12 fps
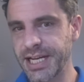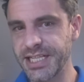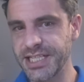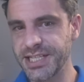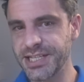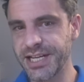
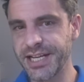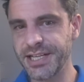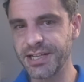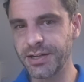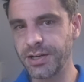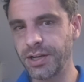
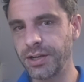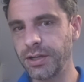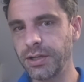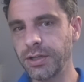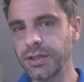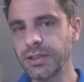decided
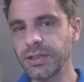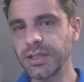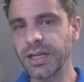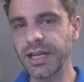that